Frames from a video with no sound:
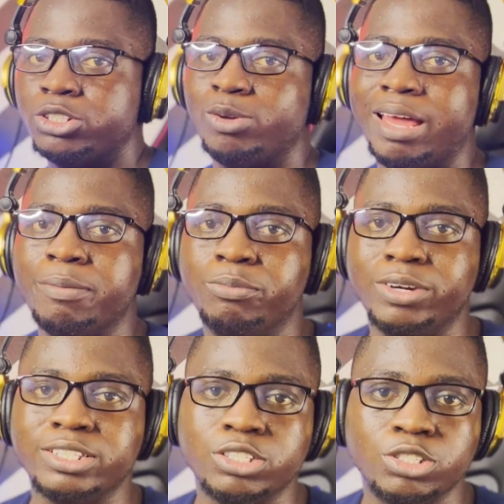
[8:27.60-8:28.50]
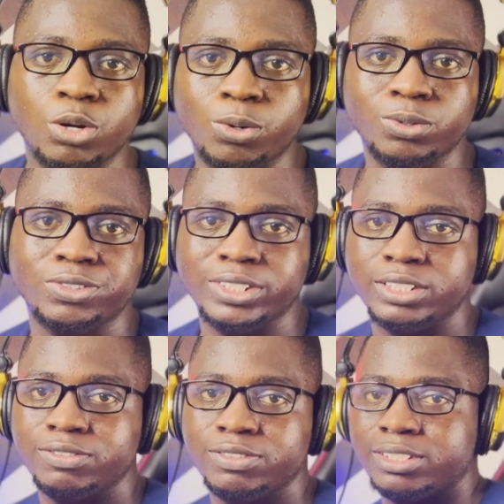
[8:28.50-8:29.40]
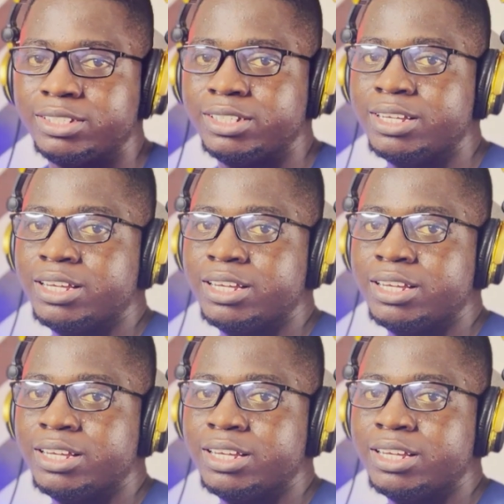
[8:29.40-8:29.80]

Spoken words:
sure you are embracing your creativity